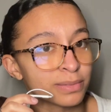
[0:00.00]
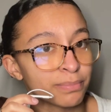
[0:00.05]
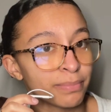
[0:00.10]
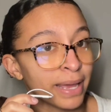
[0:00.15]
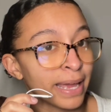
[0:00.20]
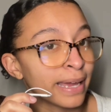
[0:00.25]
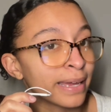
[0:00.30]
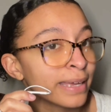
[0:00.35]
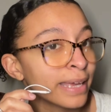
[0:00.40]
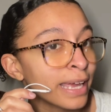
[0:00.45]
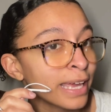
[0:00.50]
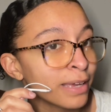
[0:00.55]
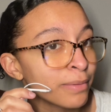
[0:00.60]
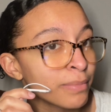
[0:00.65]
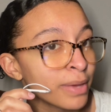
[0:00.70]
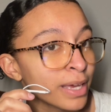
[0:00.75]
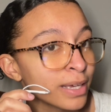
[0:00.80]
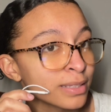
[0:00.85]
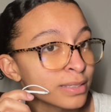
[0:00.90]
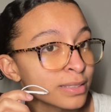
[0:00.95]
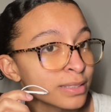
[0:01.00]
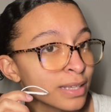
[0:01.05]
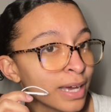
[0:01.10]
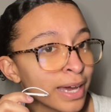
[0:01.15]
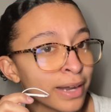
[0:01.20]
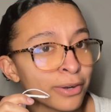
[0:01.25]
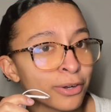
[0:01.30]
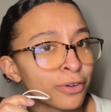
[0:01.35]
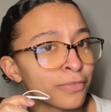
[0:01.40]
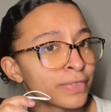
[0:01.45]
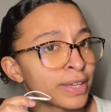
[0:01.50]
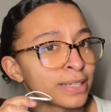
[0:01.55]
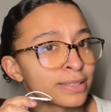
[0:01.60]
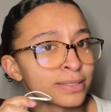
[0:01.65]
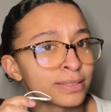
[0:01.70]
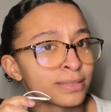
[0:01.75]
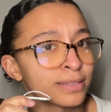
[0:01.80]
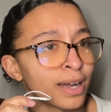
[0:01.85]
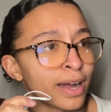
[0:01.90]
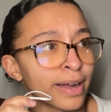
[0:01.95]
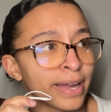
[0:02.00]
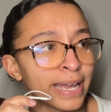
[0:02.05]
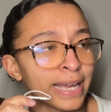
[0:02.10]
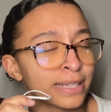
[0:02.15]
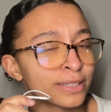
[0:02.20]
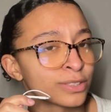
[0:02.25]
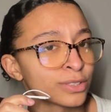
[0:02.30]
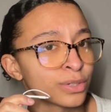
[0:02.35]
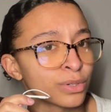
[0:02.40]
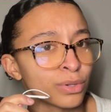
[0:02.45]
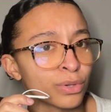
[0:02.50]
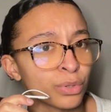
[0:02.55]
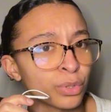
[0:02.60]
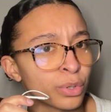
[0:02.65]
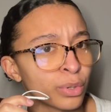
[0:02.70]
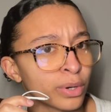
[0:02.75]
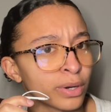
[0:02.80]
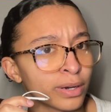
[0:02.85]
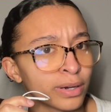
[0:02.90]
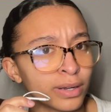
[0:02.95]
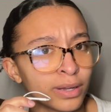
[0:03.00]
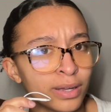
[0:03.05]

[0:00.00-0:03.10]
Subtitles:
pancake mix. I don't know if that got canceled or